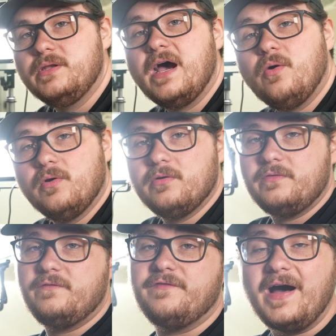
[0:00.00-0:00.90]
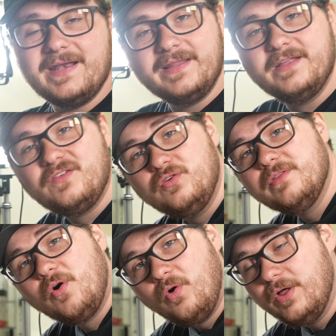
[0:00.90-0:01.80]
Now we're finally to
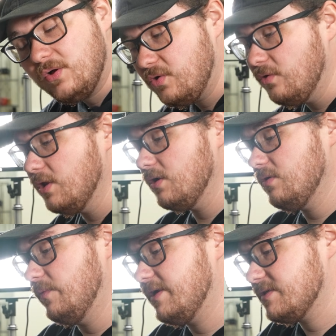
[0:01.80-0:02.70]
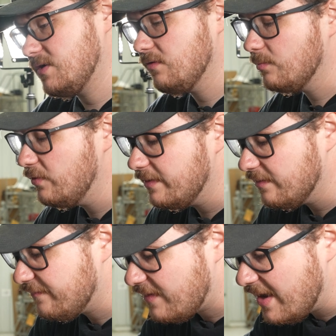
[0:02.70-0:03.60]
the oil cooler. We can start removing
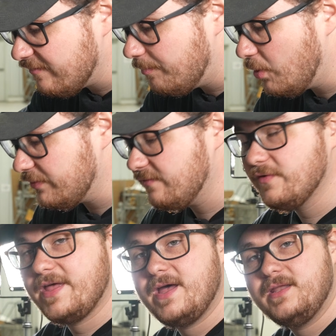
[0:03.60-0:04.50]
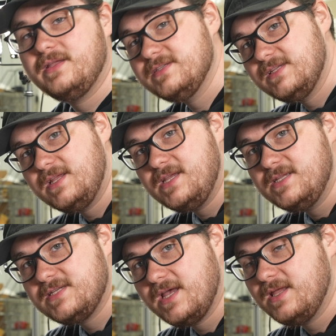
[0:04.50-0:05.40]
the 5 bolts for that. It is an
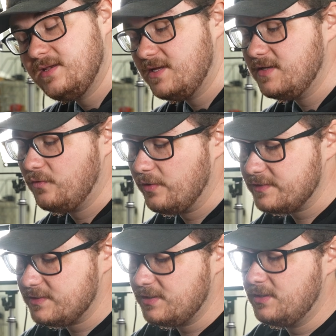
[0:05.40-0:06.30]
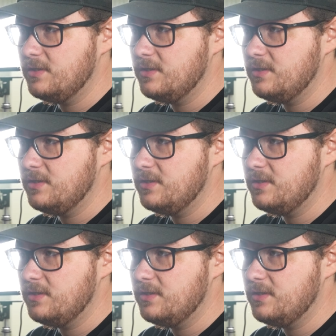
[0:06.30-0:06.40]
E10 E-Torx.